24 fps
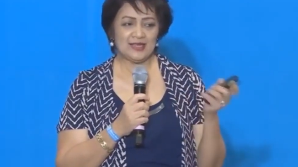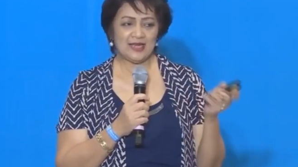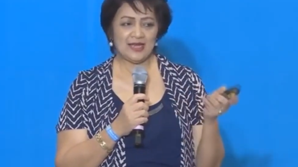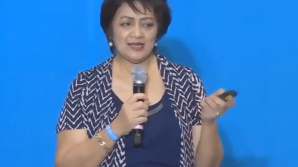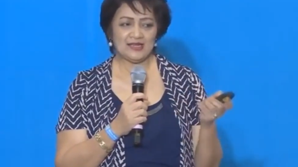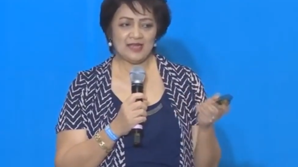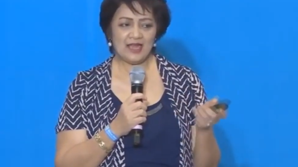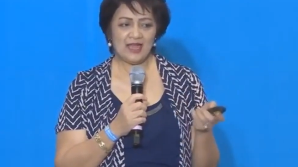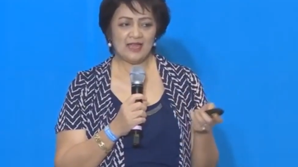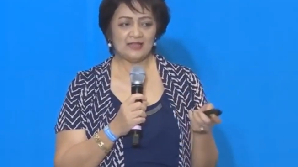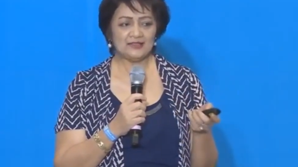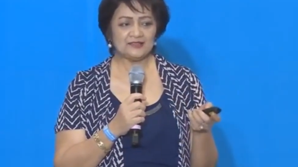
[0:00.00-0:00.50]

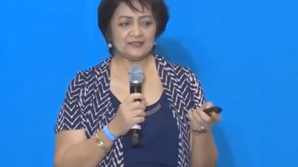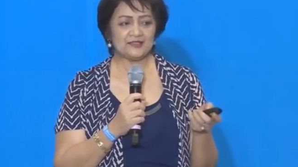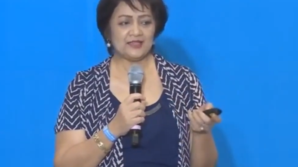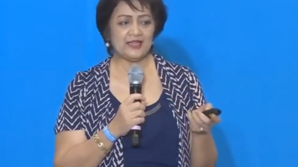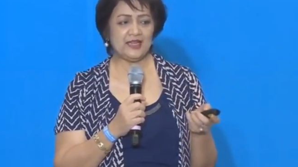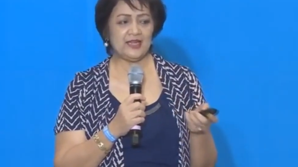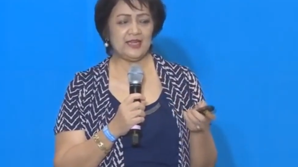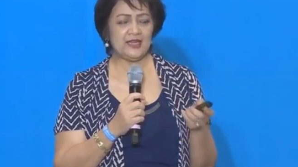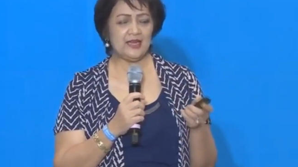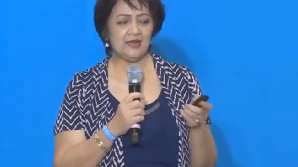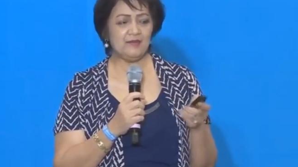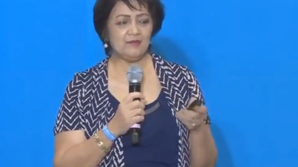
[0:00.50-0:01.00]
and
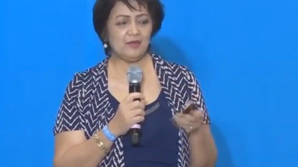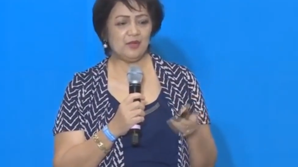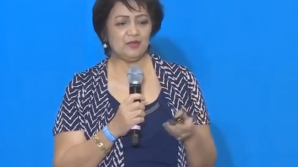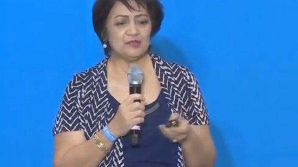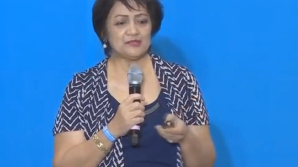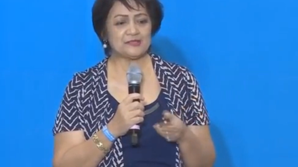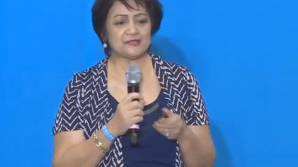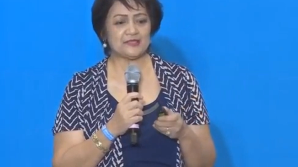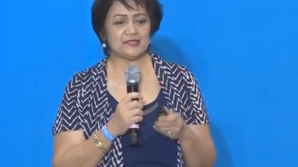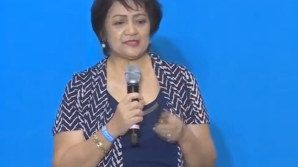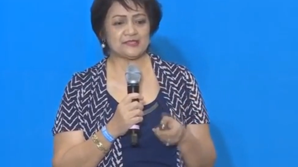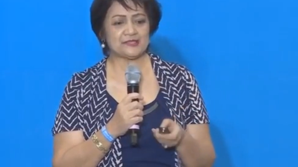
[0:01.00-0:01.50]
healthy
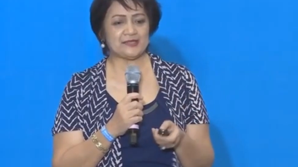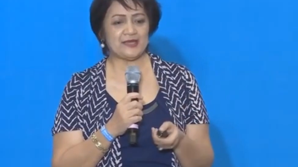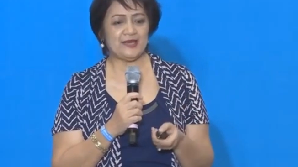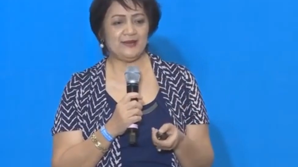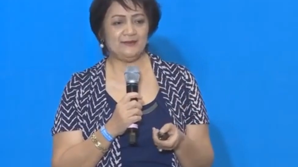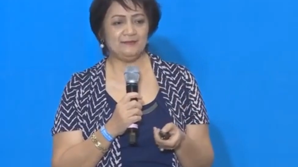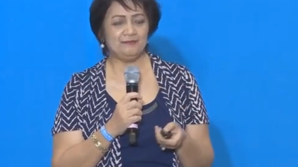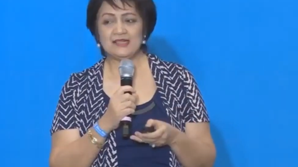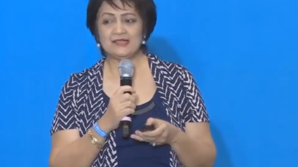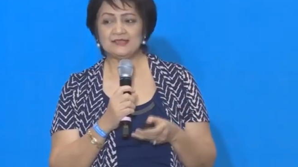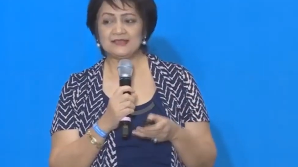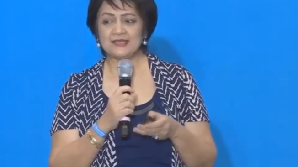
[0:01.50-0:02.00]
immune
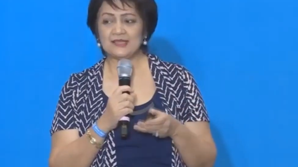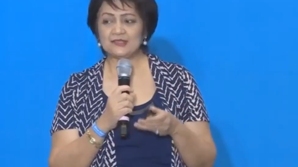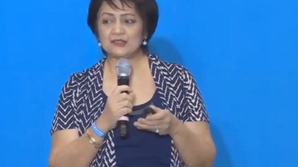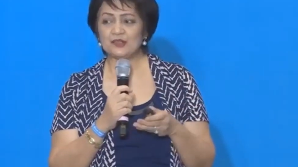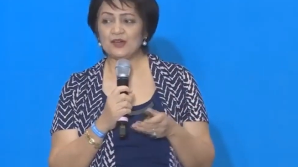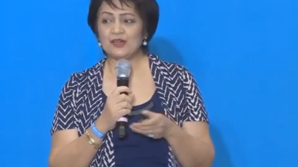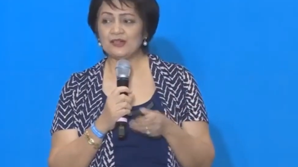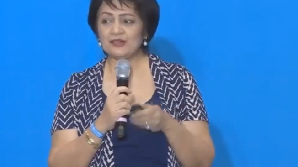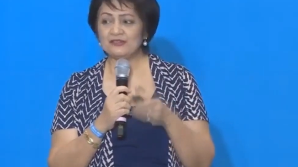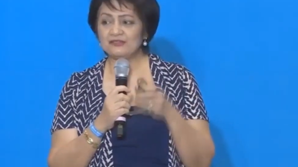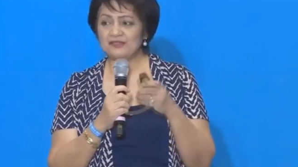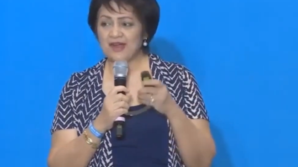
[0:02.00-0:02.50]
system, that
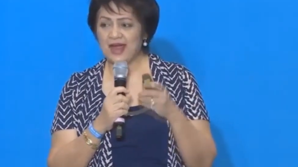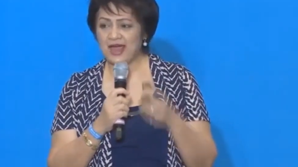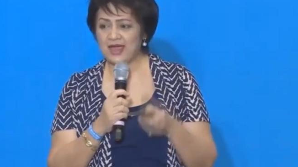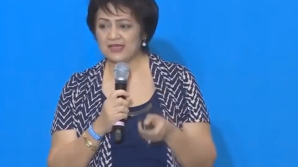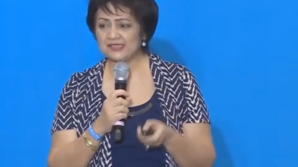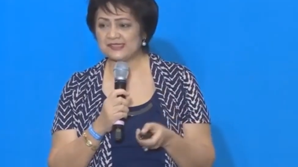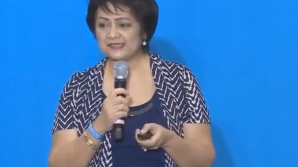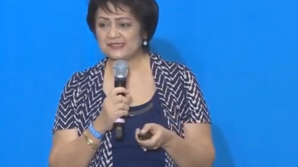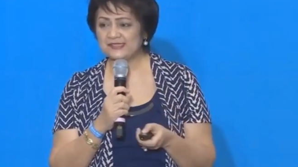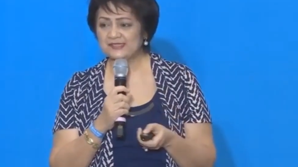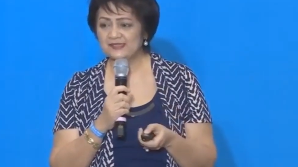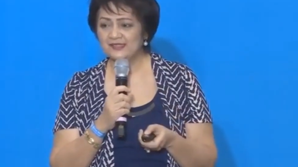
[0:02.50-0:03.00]
all of
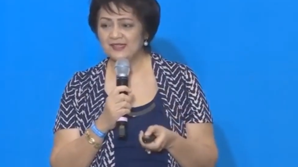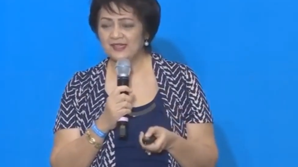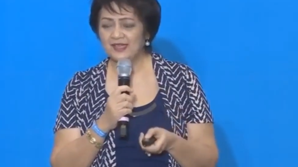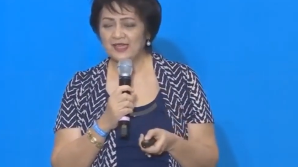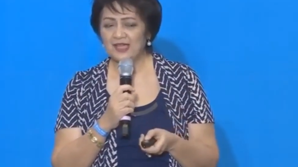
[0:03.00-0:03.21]
us,